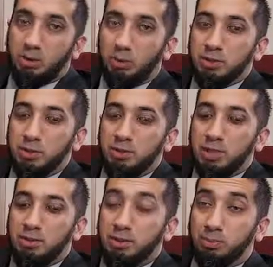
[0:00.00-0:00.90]
Once he
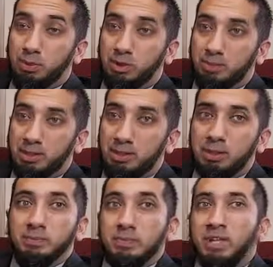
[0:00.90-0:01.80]
becomes a prophet,
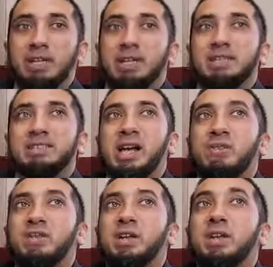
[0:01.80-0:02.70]
it's not
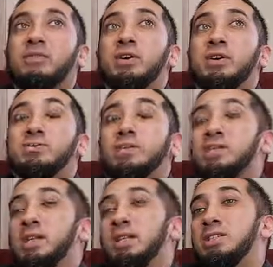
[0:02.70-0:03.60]
even enough for him to
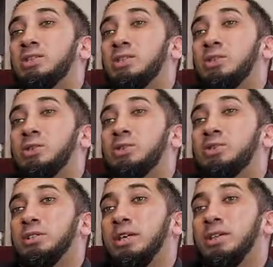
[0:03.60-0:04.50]
say he's
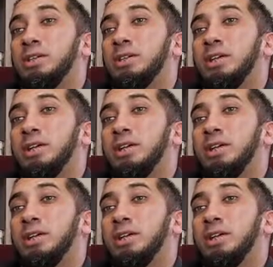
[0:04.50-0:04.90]
disassociated.